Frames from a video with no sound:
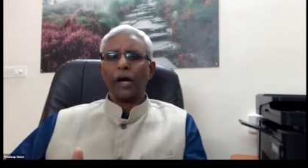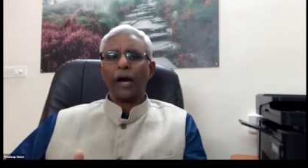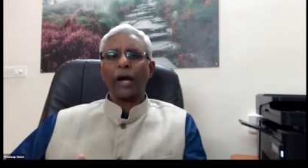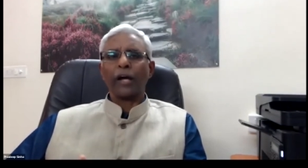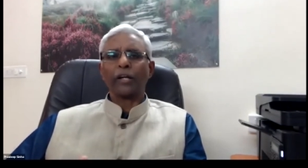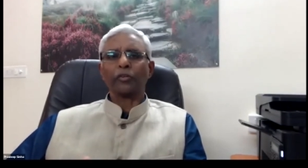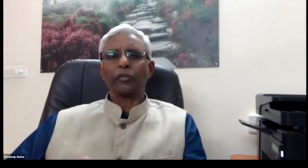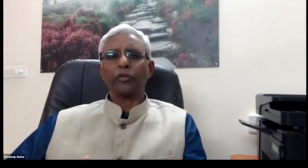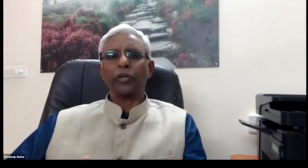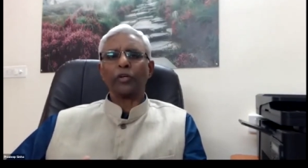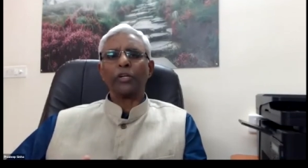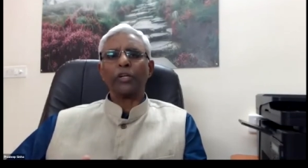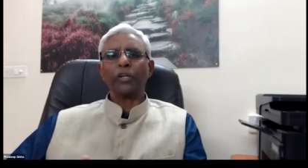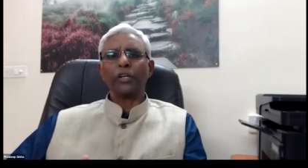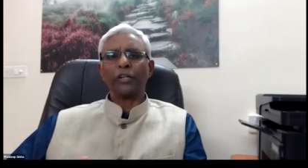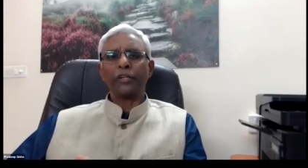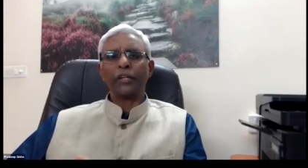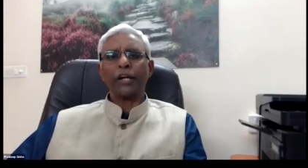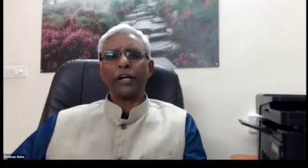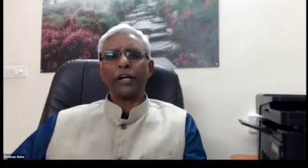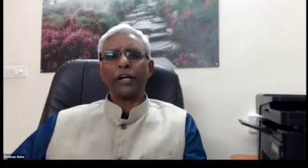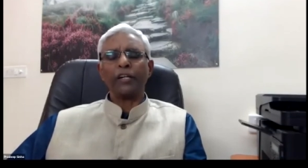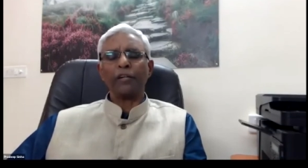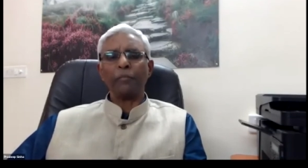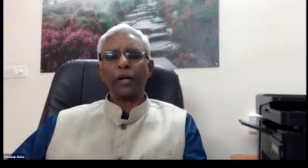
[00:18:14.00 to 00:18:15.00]
actually
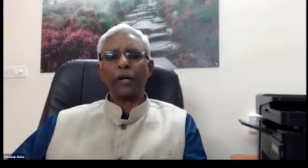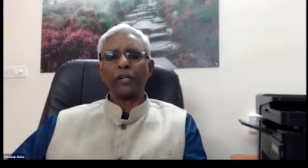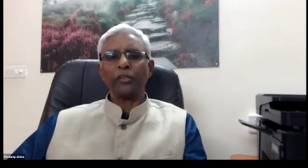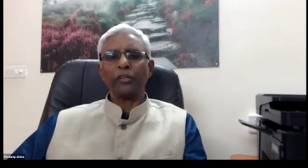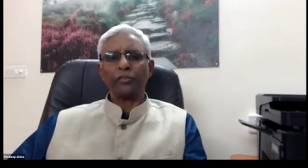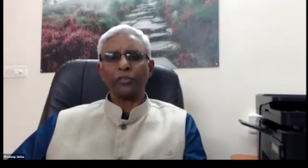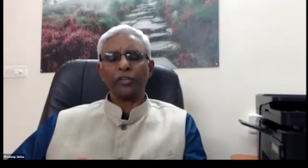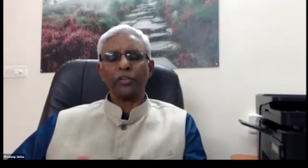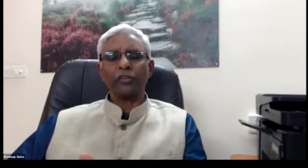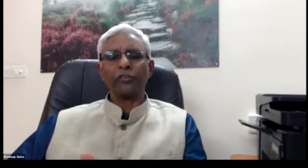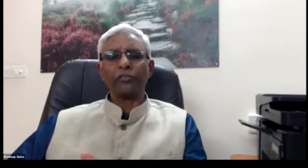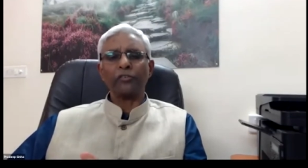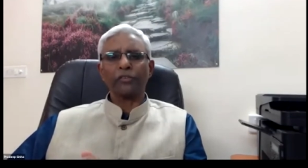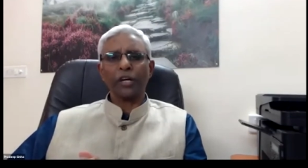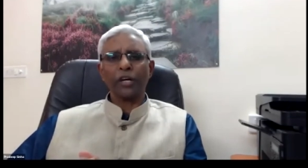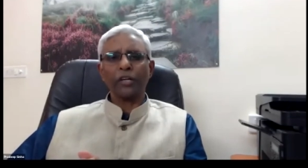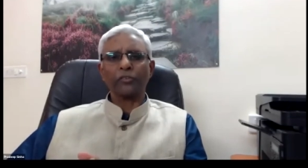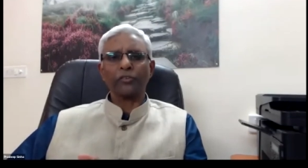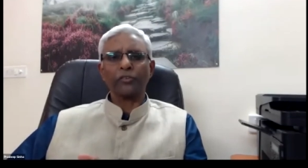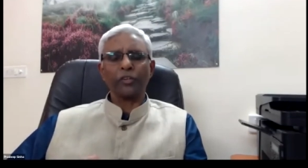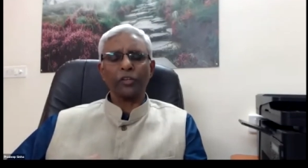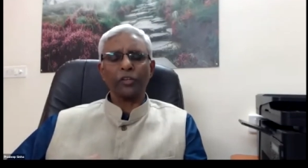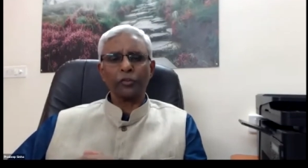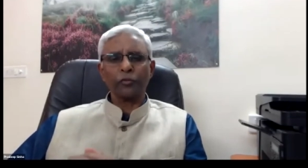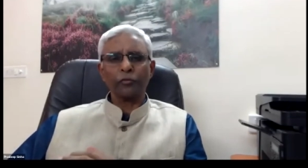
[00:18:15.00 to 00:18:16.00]
telemedicine
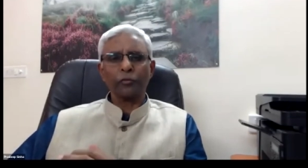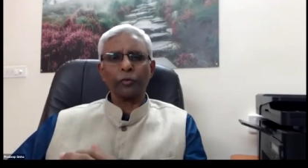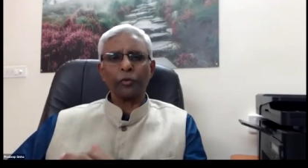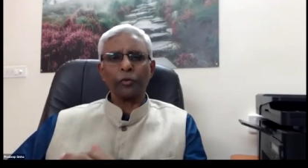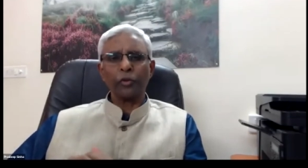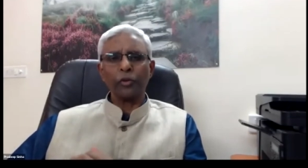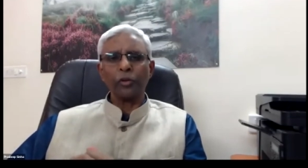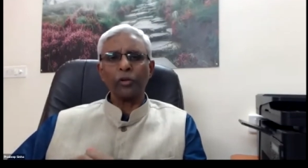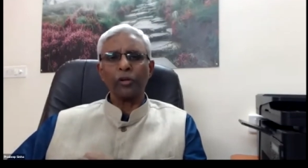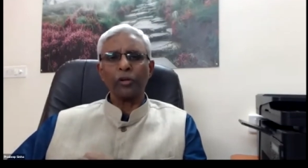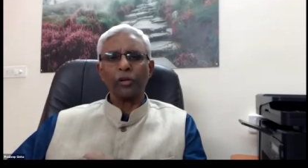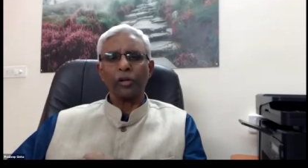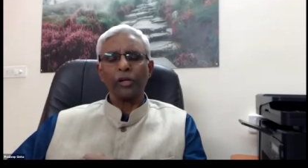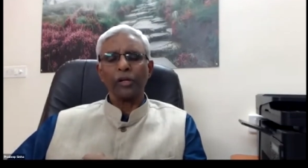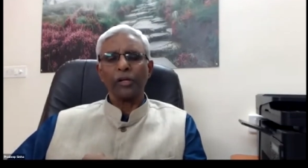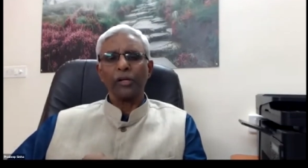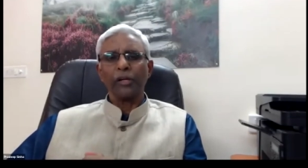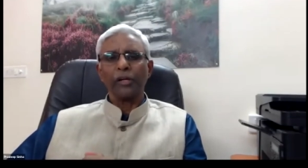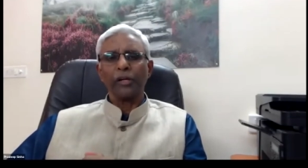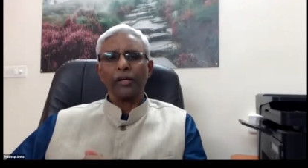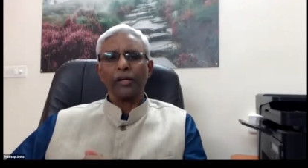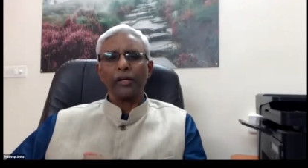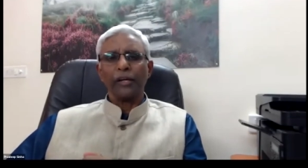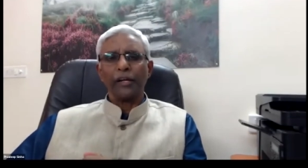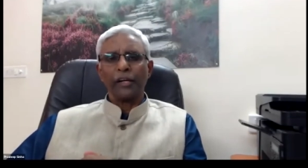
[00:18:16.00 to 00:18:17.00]
successful
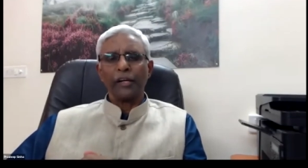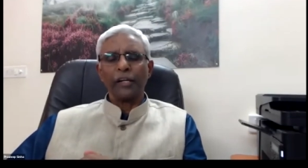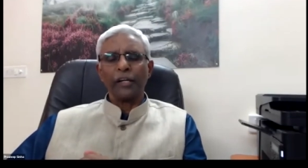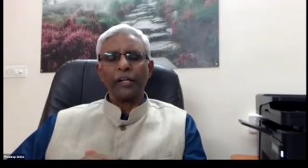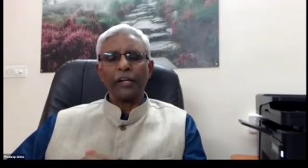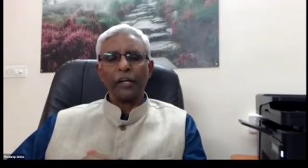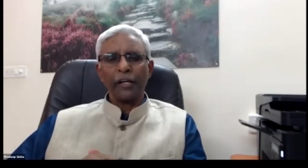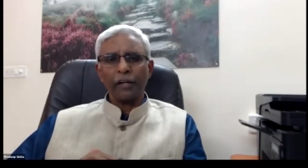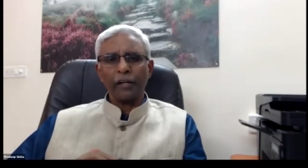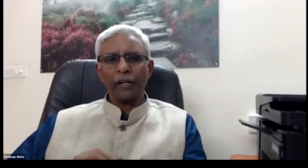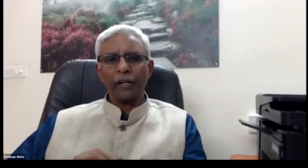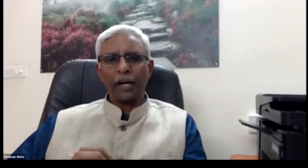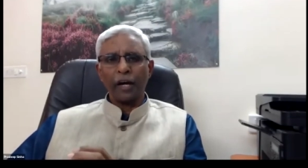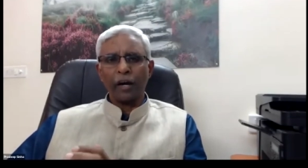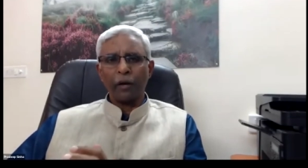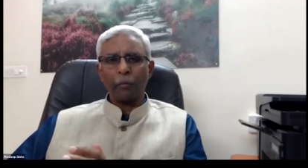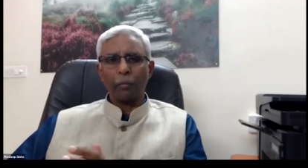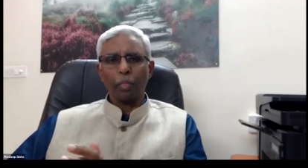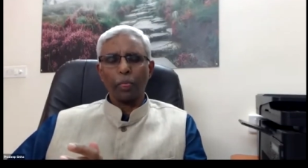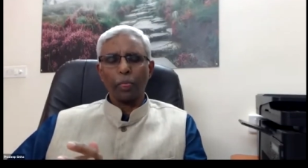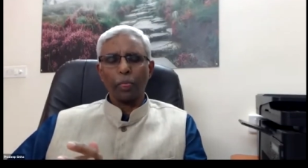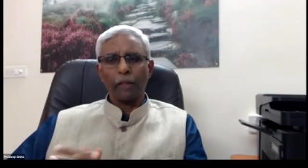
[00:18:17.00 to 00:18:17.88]
in India.